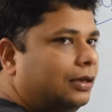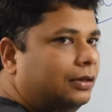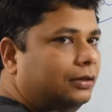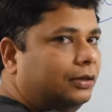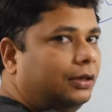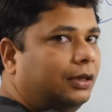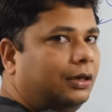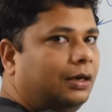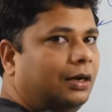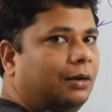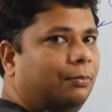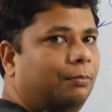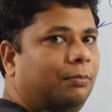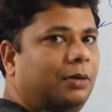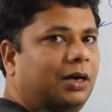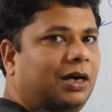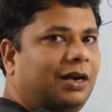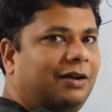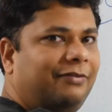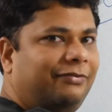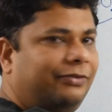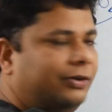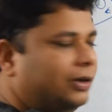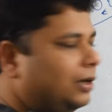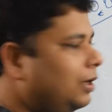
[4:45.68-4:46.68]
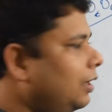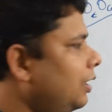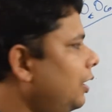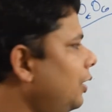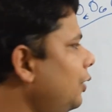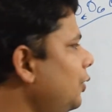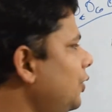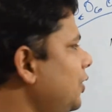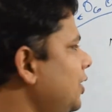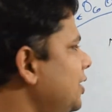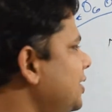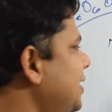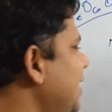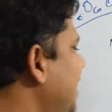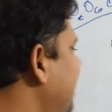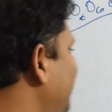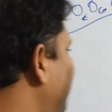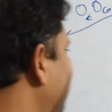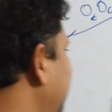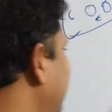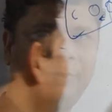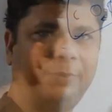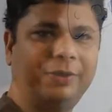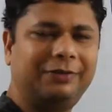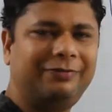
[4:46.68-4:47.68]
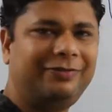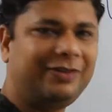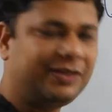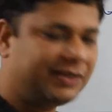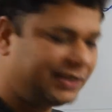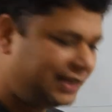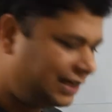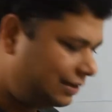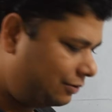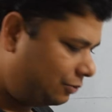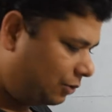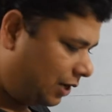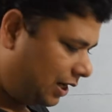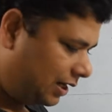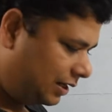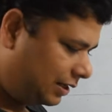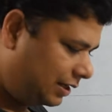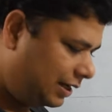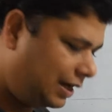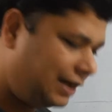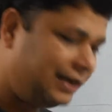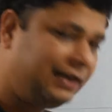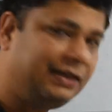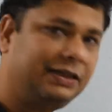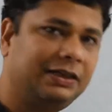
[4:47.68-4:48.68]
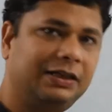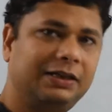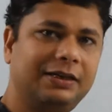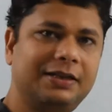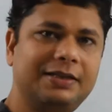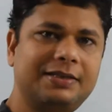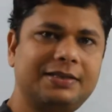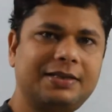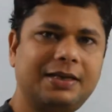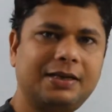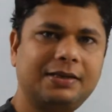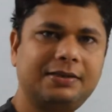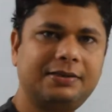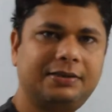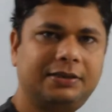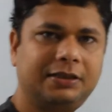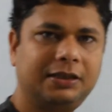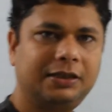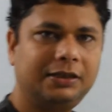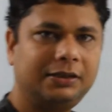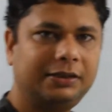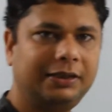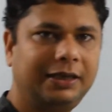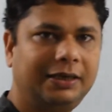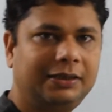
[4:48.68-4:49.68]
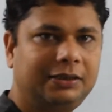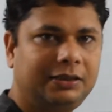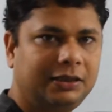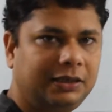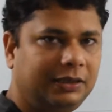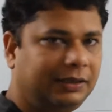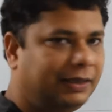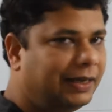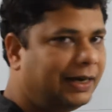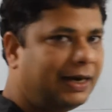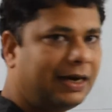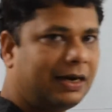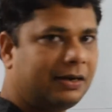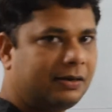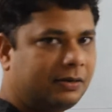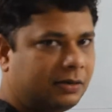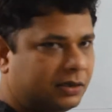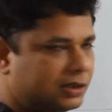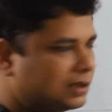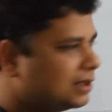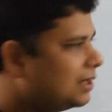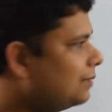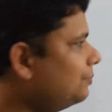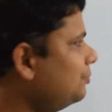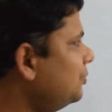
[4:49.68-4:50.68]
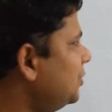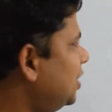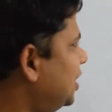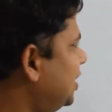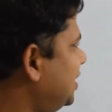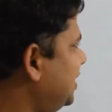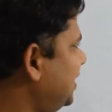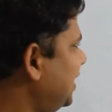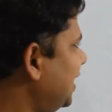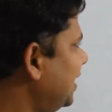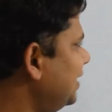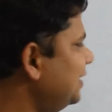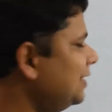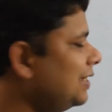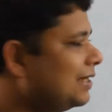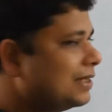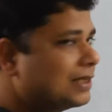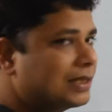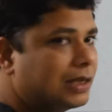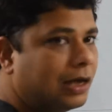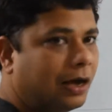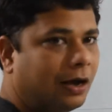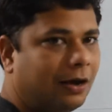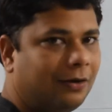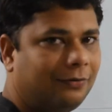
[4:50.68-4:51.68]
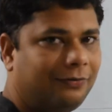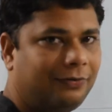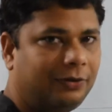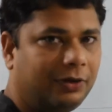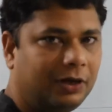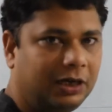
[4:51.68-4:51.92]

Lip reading: the number of leukocytes. Previously what I discussed, that there are some stages of